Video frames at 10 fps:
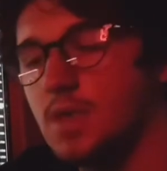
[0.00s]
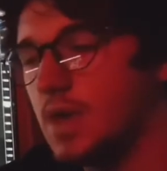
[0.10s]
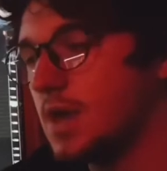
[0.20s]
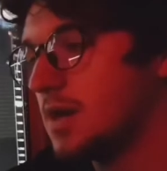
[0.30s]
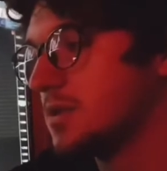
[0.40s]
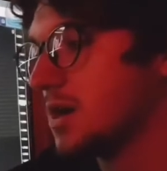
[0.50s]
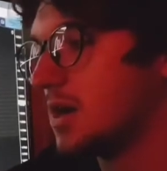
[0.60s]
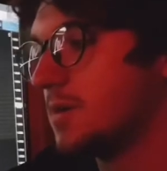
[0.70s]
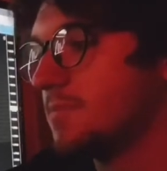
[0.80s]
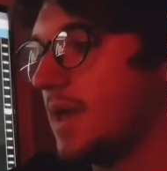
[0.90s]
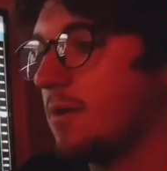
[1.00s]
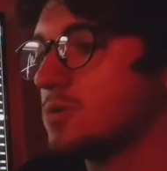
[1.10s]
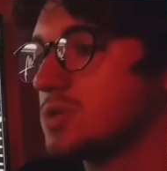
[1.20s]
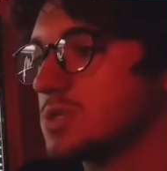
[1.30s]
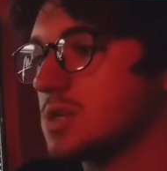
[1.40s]
and now we're
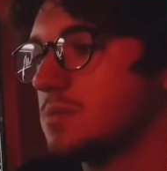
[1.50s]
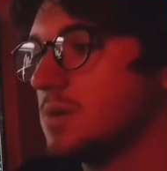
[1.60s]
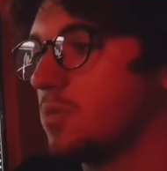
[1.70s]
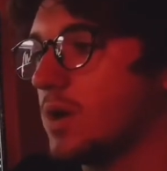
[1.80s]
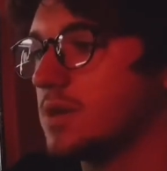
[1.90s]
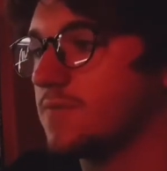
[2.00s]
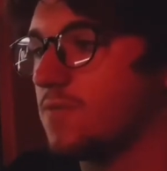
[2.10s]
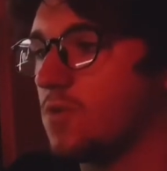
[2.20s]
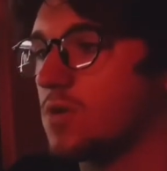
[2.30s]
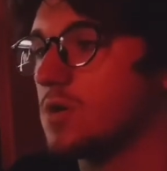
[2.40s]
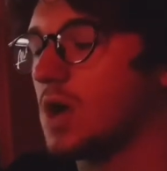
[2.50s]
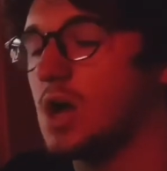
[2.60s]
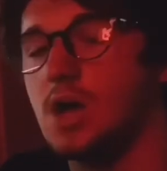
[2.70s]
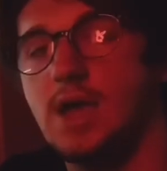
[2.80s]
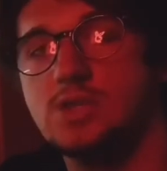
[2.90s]
just going to be waiting for
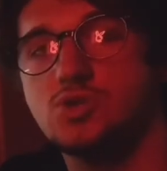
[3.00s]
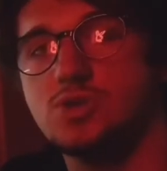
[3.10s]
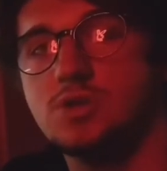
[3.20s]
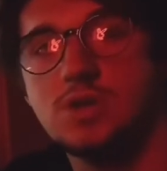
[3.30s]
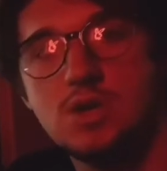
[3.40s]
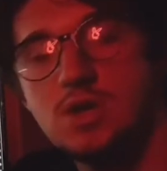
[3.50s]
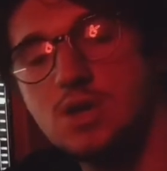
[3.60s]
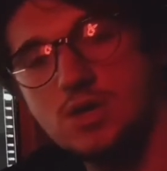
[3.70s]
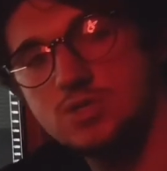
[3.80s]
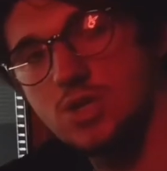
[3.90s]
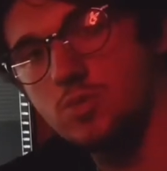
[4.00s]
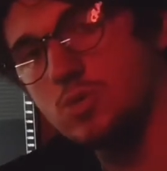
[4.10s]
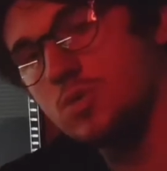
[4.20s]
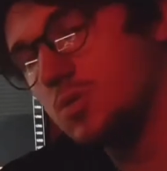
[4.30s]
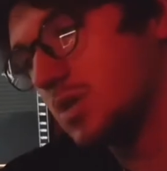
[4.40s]
entry, so
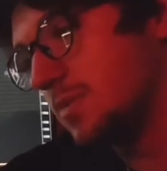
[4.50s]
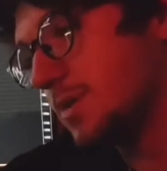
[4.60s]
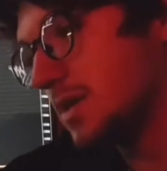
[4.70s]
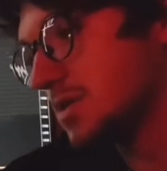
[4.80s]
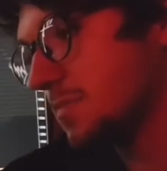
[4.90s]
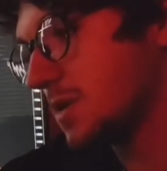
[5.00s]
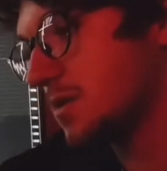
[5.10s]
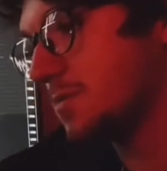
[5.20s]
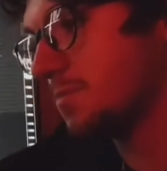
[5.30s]
we'll keep you guys updated.